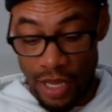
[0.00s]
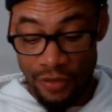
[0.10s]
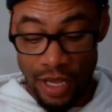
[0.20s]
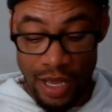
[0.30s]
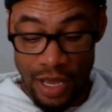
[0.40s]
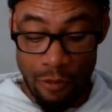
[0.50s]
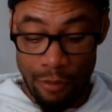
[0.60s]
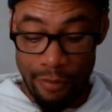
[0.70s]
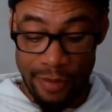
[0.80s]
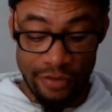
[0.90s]
I think I got one
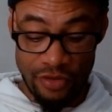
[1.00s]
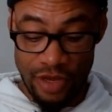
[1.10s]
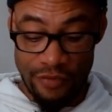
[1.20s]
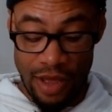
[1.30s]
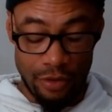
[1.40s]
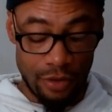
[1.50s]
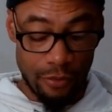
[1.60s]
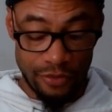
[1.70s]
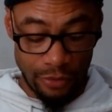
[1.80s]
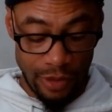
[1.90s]
more message left. I don't know.
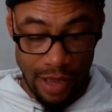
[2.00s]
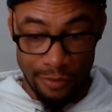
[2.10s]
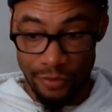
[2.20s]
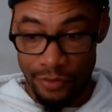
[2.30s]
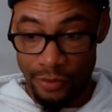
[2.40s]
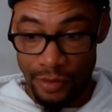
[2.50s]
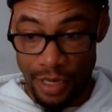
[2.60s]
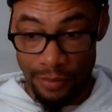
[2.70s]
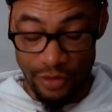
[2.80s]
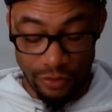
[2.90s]
We'll see what happens. What
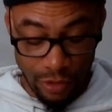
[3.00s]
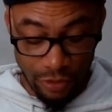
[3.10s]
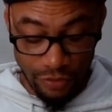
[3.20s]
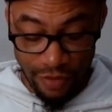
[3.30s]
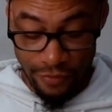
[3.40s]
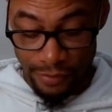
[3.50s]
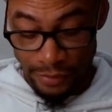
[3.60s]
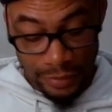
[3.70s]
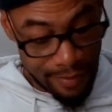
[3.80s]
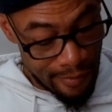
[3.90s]
time is this? 107?
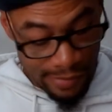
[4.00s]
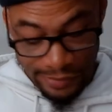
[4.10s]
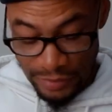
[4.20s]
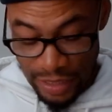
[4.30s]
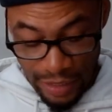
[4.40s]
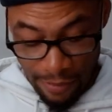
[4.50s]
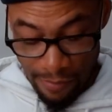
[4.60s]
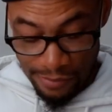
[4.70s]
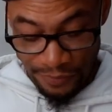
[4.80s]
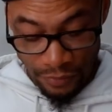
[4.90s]
Damn.
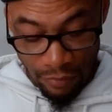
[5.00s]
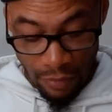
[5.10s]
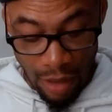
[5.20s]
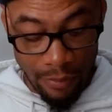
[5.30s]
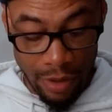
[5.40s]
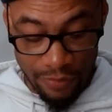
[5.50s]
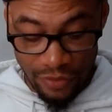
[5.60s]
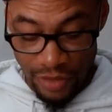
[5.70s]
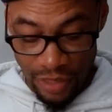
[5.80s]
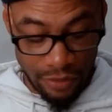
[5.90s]
I'm up
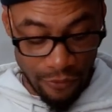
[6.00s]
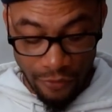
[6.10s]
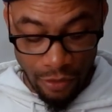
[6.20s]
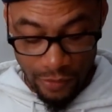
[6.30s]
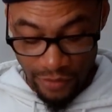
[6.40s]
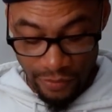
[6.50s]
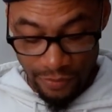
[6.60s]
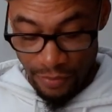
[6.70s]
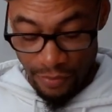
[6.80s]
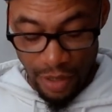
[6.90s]
this late though for a reason.
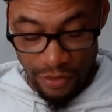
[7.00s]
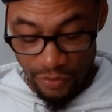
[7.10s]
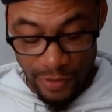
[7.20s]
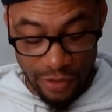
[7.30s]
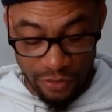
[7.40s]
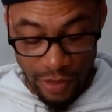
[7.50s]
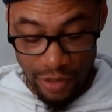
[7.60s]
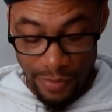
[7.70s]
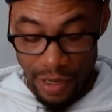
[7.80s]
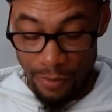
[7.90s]
Uh, spirits
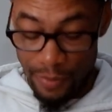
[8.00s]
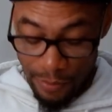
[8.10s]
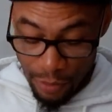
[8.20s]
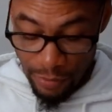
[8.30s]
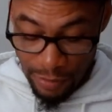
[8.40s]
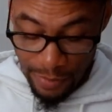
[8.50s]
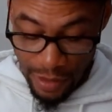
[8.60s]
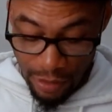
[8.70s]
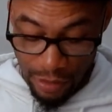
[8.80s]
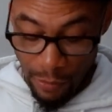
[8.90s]
waking me up. I've been putting me to
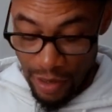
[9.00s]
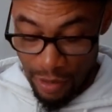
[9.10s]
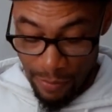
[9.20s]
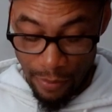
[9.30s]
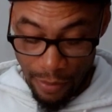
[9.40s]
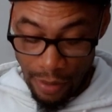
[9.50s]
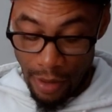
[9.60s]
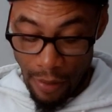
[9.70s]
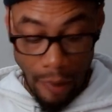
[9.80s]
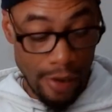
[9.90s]
bed early, waking me up
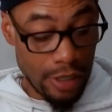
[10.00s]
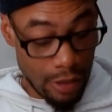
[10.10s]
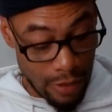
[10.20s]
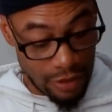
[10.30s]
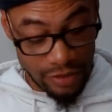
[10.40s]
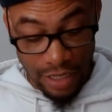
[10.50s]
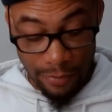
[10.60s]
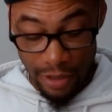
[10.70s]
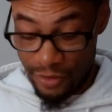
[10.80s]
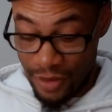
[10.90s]
uh, around this time
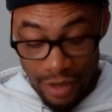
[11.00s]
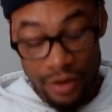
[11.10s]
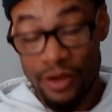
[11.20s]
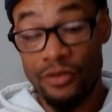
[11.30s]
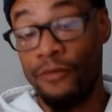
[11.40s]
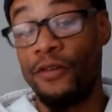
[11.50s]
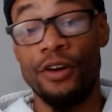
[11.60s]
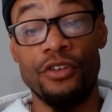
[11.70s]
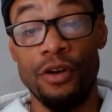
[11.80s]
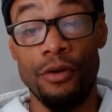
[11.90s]
because there's some
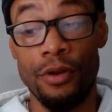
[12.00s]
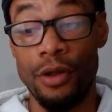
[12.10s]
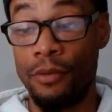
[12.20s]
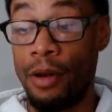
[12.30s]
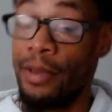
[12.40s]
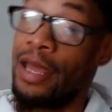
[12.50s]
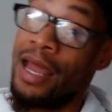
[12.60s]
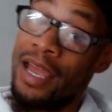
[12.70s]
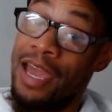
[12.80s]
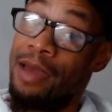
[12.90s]
fuck shit going on around me and
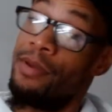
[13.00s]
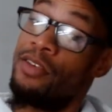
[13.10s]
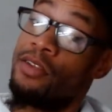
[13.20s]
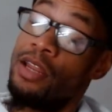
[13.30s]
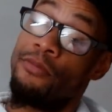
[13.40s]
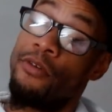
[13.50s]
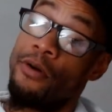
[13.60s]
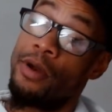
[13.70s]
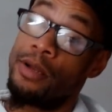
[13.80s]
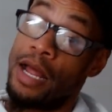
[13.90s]
I can't be asleep for
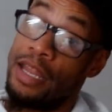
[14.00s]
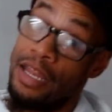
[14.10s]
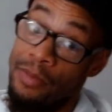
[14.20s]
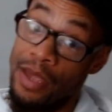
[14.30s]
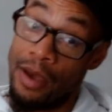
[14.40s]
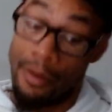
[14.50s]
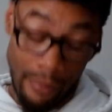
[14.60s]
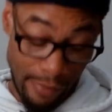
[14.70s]
it. I need to be up.